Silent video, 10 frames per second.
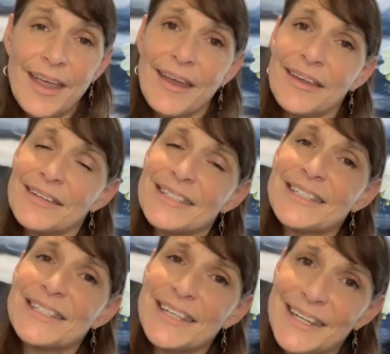and can
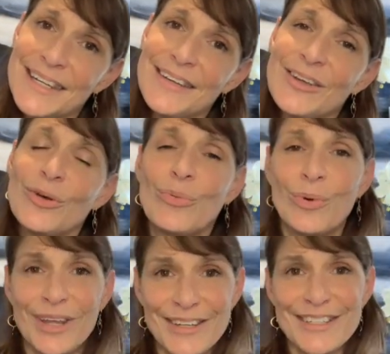see
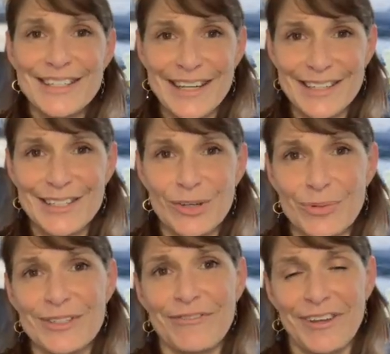where dyslexia
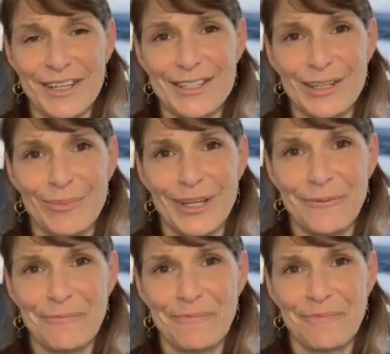was affecting me.
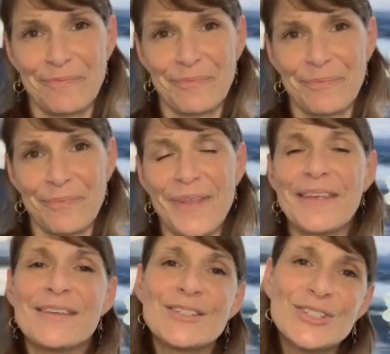
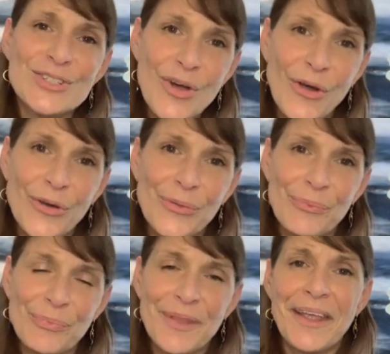So
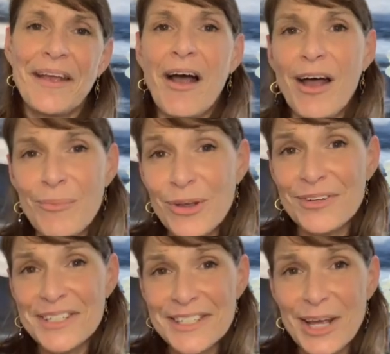I'm going
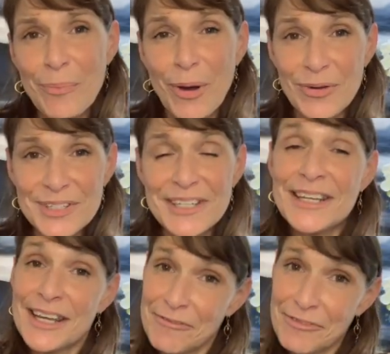to start
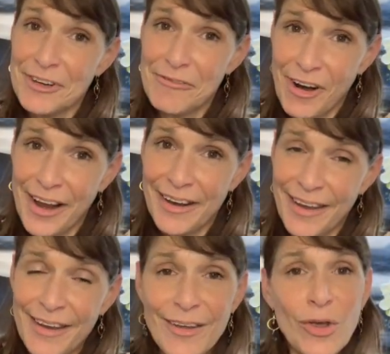posting every
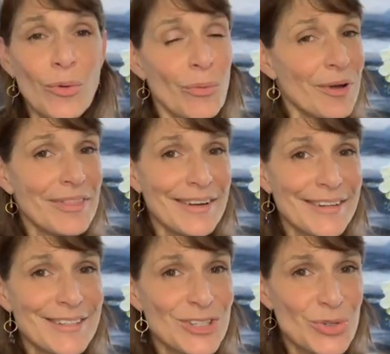Friday with a
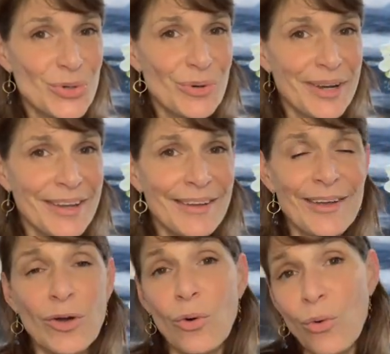little story
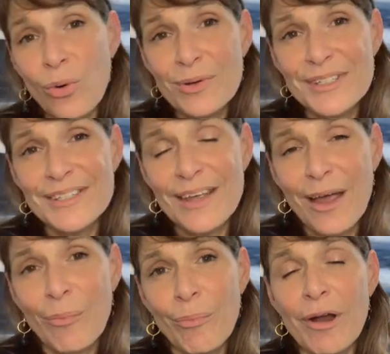or
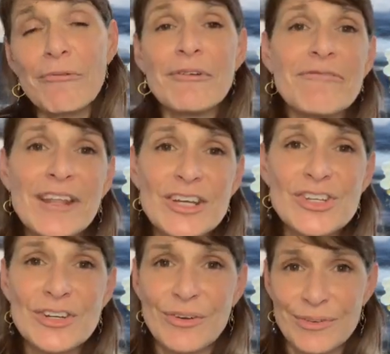some
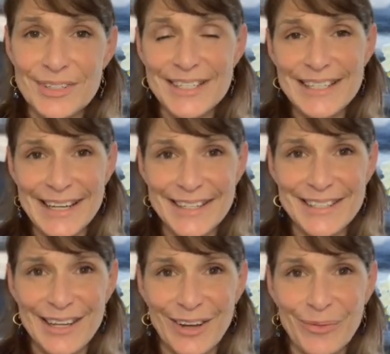reflection on
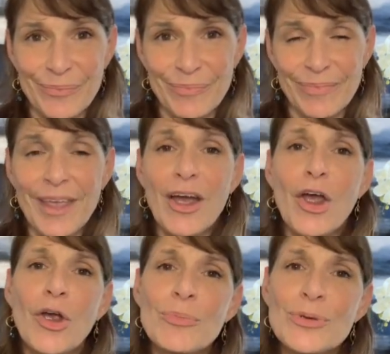dyslexia. I
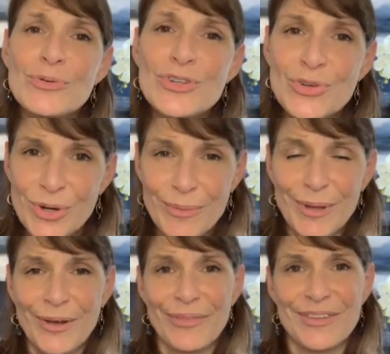hope you'll join
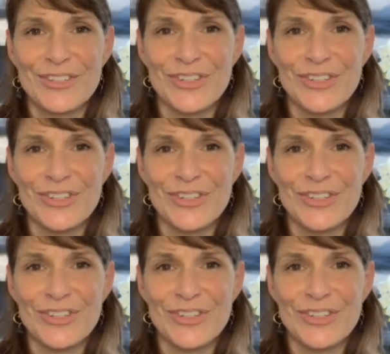me on this